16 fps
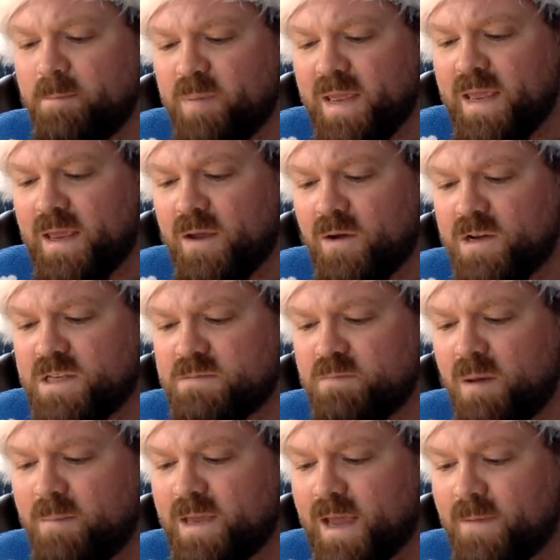beating on his
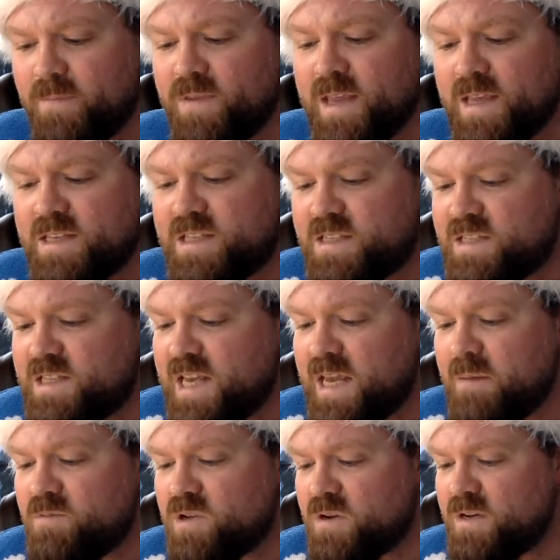mum again,
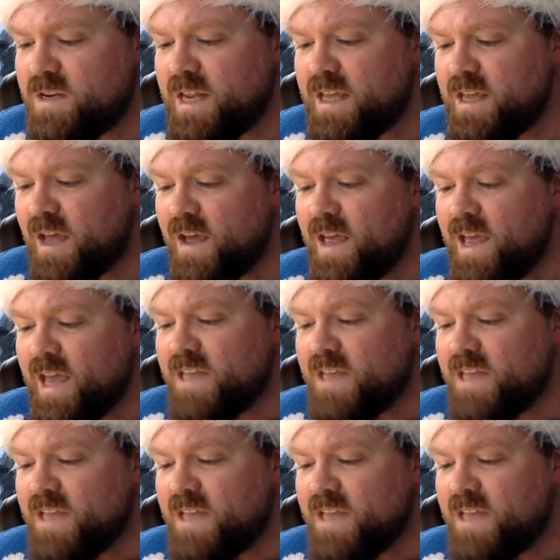steamed on liquor,